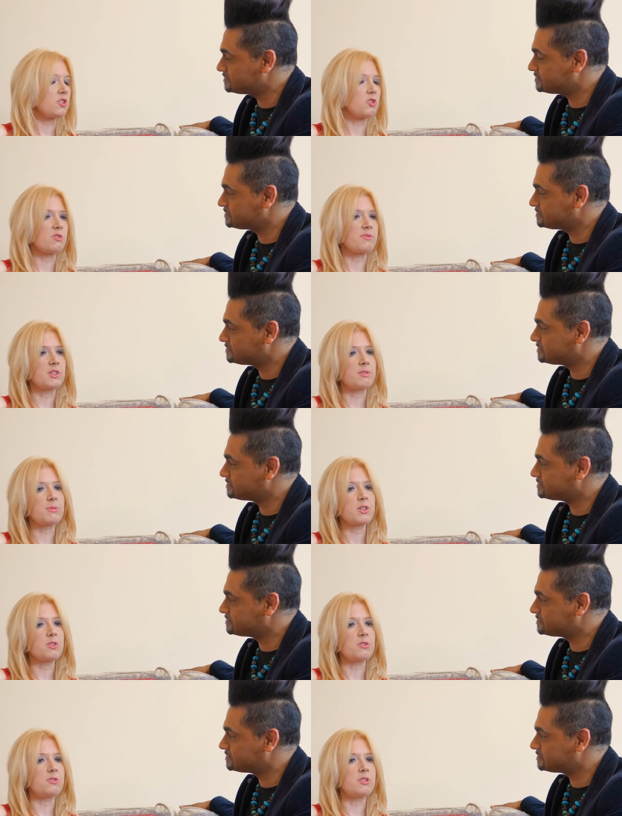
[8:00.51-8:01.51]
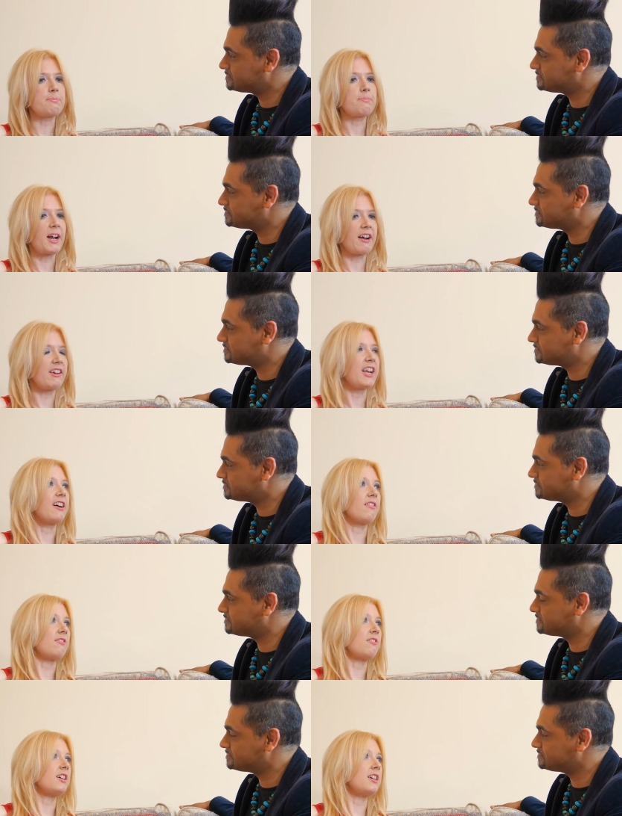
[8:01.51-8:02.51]
Speaker 1: a short film called
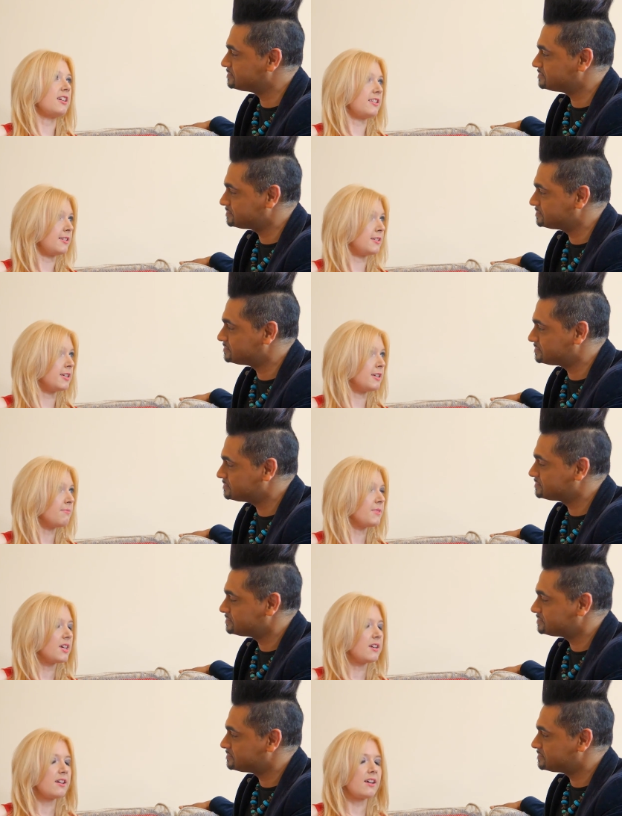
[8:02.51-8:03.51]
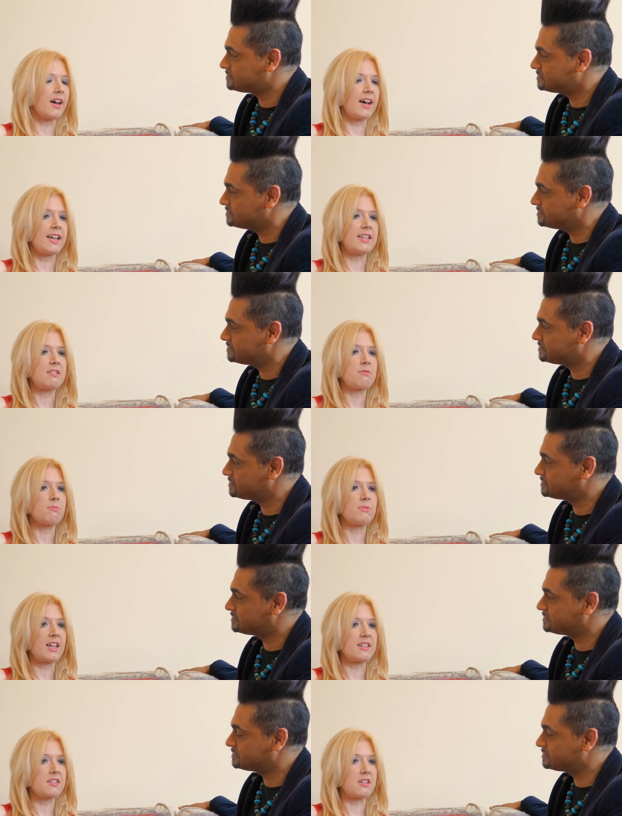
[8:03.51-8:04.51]
Parallel City. And
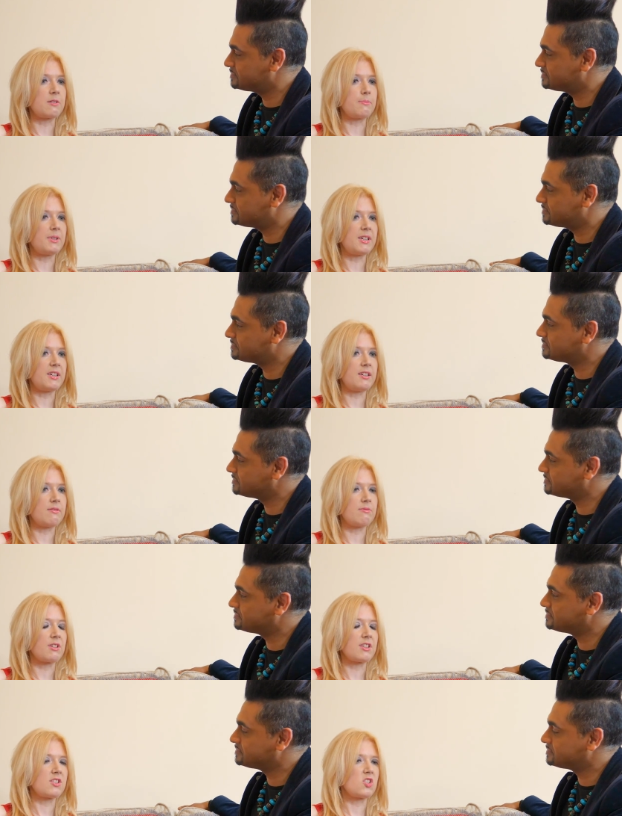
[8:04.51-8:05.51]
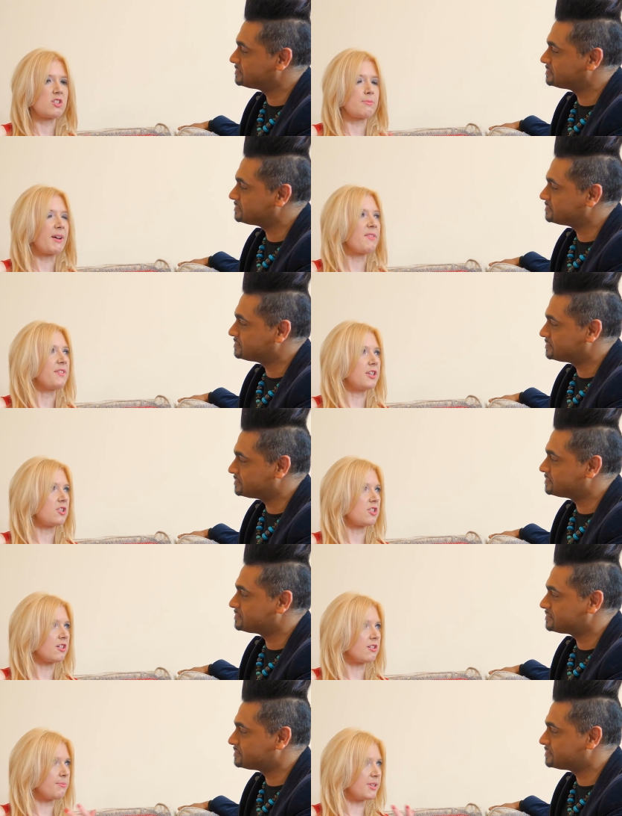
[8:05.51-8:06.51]
that's going to be, well, it's just about finished,
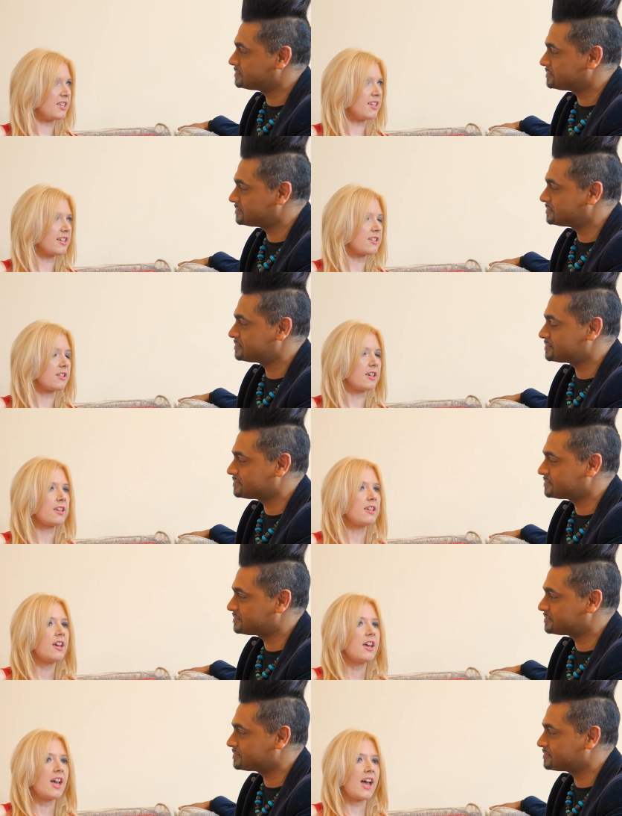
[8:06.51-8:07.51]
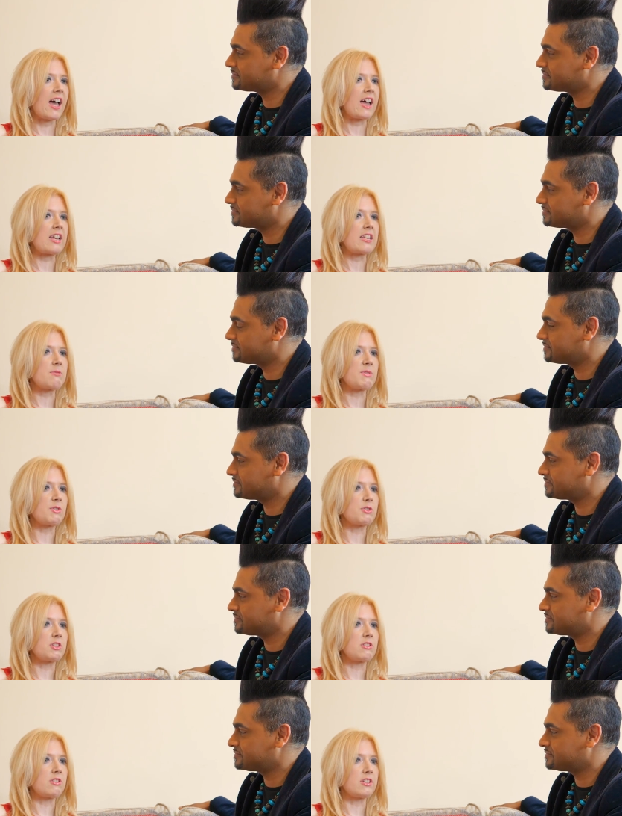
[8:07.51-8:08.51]
that'll be the next thing. And we've
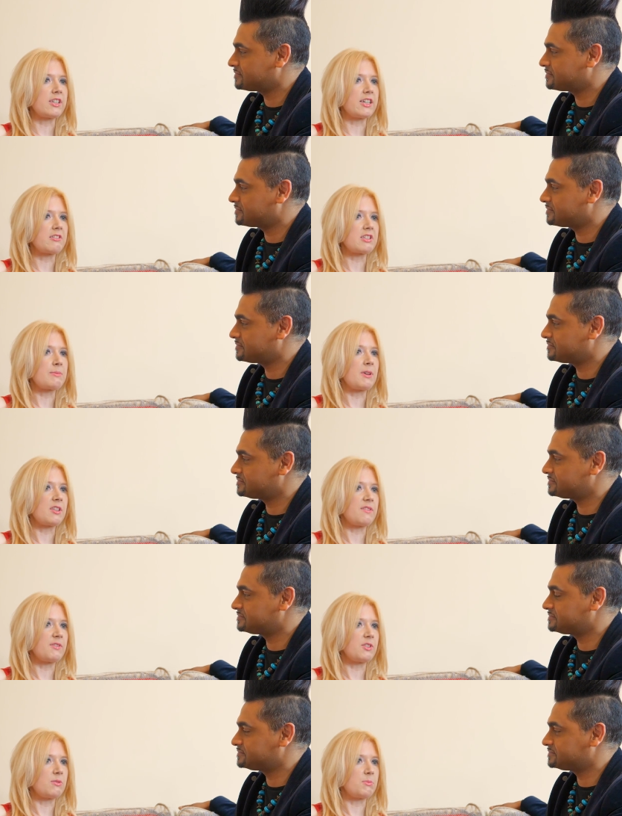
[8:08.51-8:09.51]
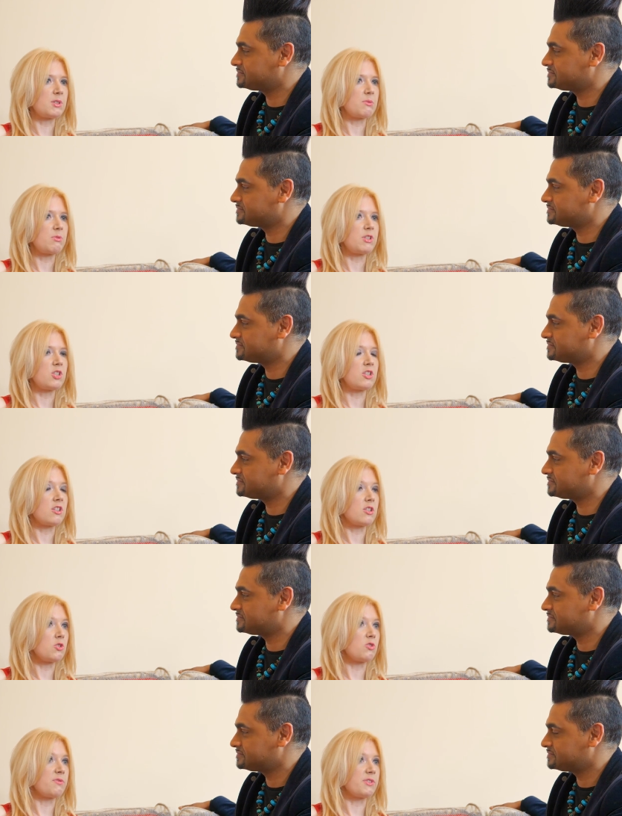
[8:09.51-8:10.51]
also got now some other films, another
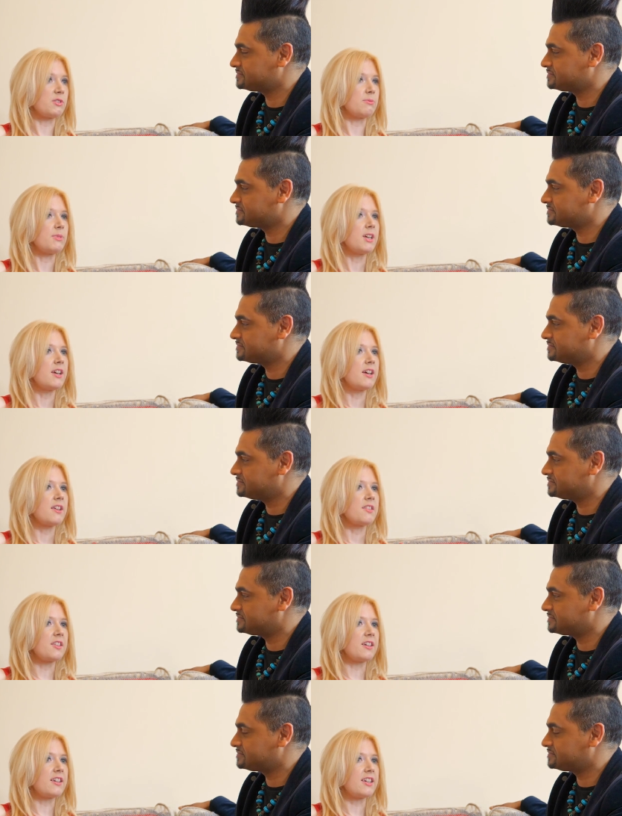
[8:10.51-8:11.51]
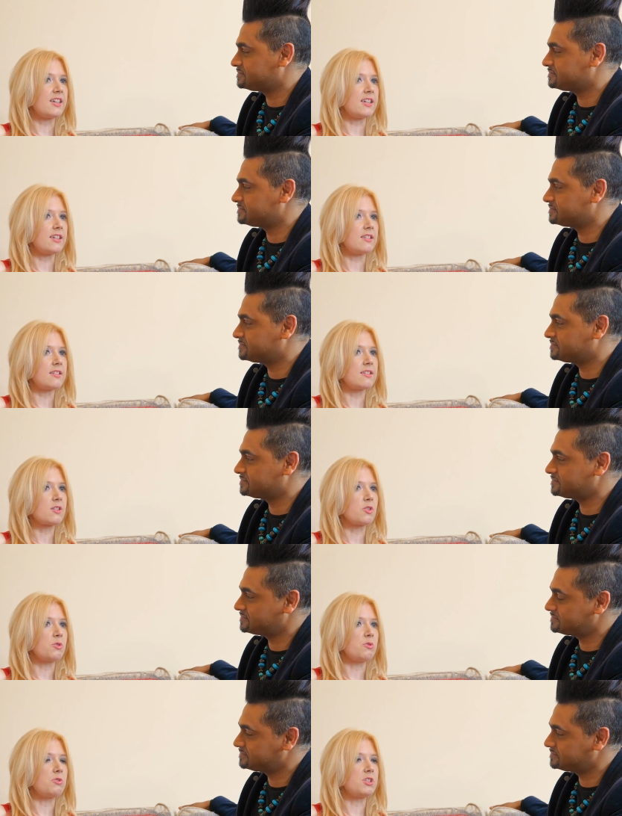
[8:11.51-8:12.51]
short film that is
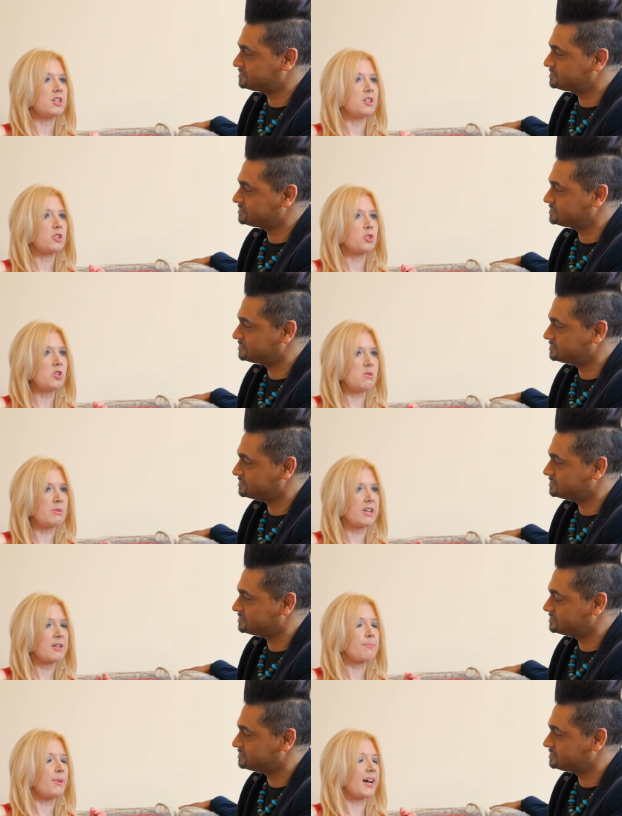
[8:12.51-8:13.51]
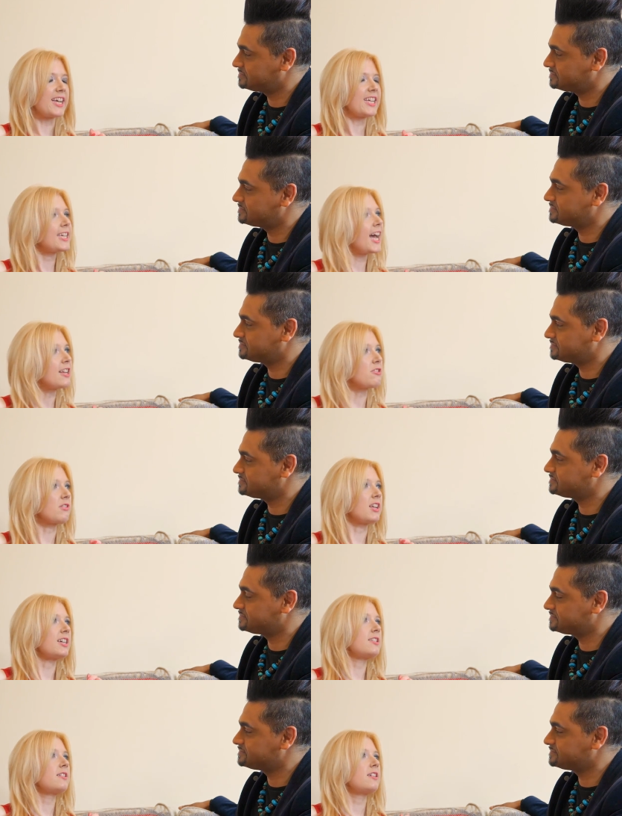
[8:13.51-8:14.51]
called Kubrick by
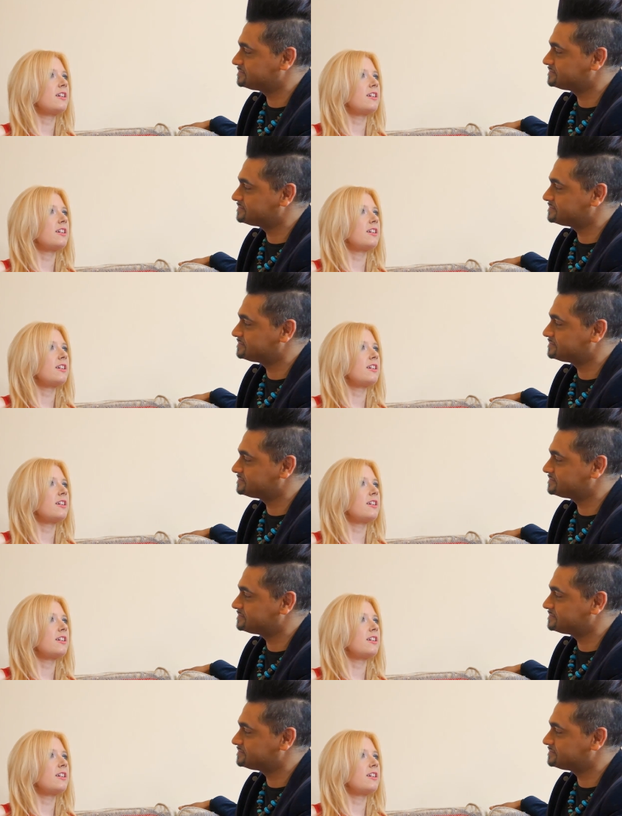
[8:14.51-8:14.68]
Candlelight,